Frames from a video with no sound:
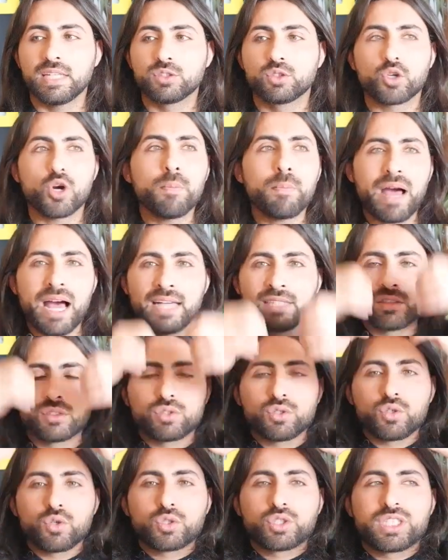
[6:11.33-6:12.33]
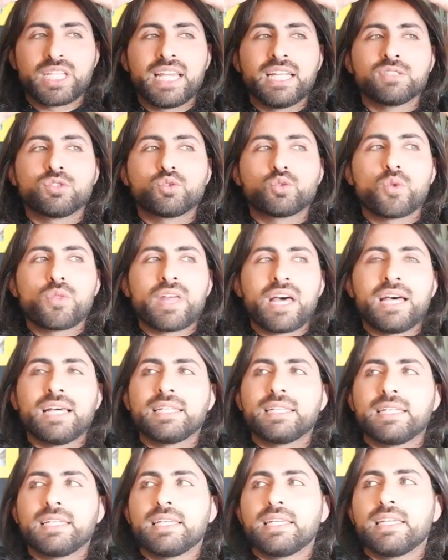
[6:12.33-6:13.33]
A drop and return to the
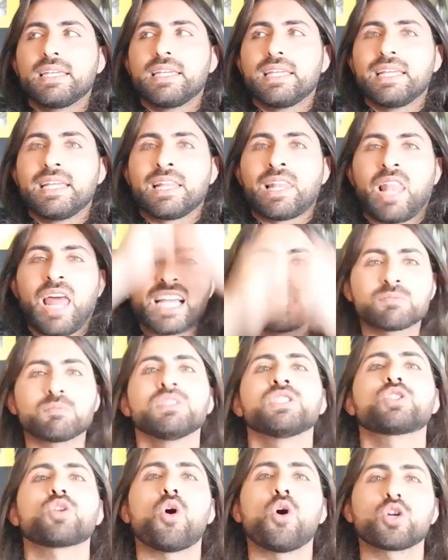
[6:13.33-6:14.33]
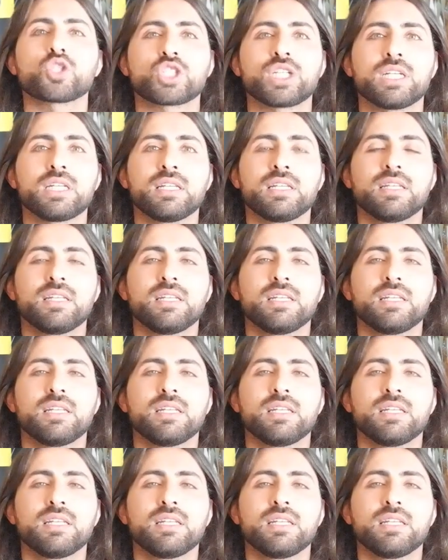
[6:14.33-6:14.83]
enlightenment ocean.